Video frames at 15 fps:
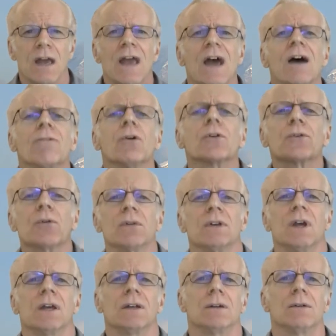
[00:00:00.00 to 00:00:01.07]
ever
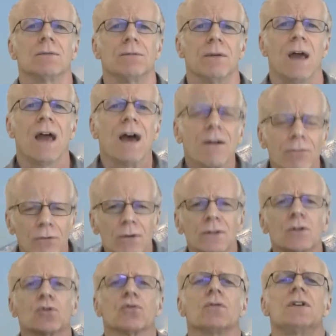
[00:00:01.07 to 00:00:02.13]
creative, ever
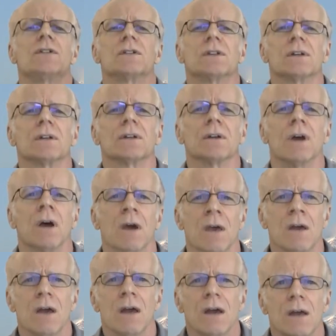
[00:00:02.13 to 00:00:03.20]
increasing,
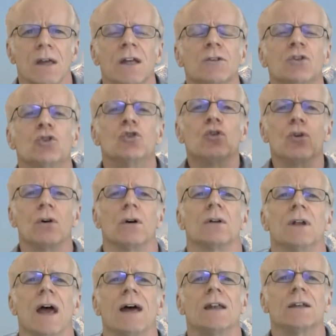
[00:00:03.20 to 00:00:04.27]
in
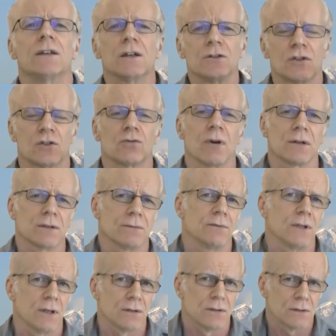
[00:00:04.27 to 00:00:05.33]
good and in
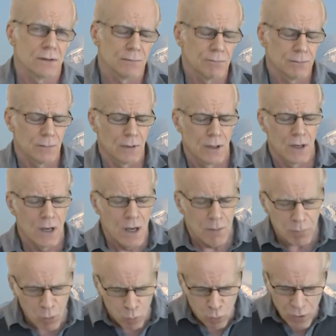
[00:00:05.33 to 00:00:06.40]
constructiveness.
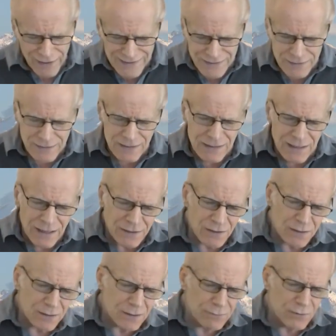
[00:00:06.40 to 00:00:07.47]
But what is the
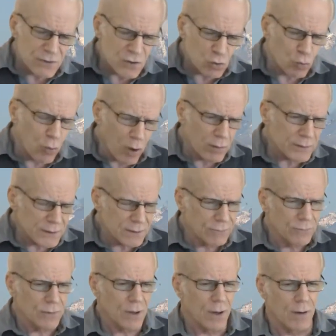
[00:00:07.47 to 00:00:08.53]
essence of this quality
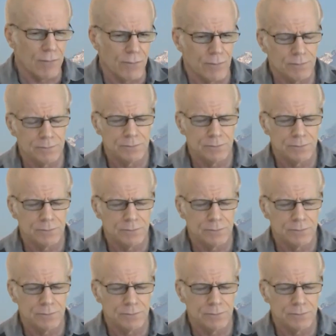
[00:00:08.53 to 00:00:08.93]
of love?